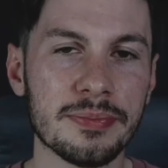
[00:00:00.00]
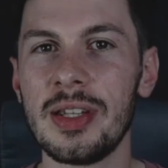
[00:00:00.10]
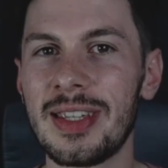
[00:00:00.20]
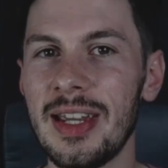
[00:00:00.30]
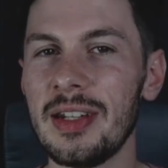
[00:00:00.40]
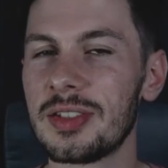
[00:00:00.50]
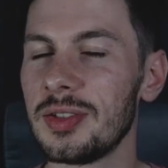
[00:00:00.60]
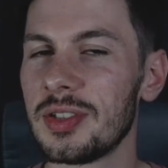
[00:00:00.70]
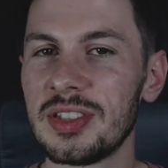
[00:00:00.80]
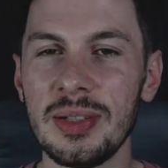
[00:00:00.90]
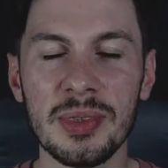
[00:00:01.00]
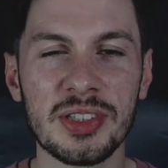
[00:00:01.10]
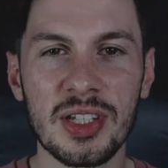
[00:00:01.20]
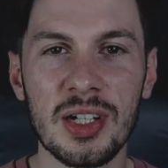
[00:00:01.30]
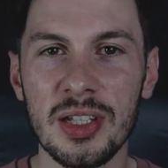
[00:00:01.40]
Again, it's got the similar
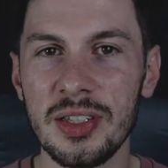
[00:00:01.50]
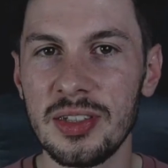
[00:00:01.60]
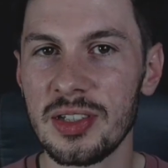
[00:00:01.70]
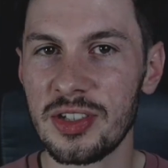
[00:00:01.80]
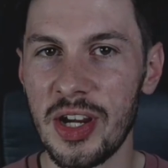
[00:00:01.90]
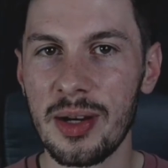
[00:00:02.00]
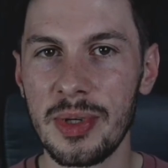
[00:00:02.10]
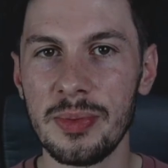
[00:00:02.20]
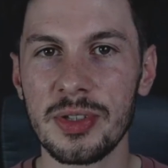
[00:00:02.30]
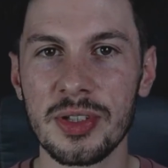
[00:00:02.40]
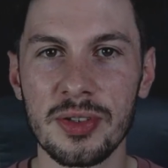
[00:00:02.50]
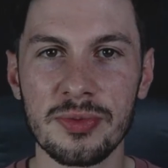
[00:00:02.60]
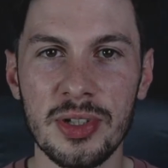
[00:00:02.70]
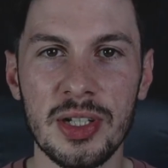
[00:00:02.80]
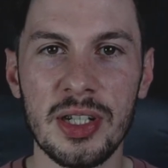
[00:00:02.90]
styling to the Xiaomi, which I
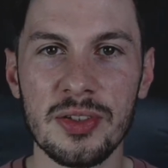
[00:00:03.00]
really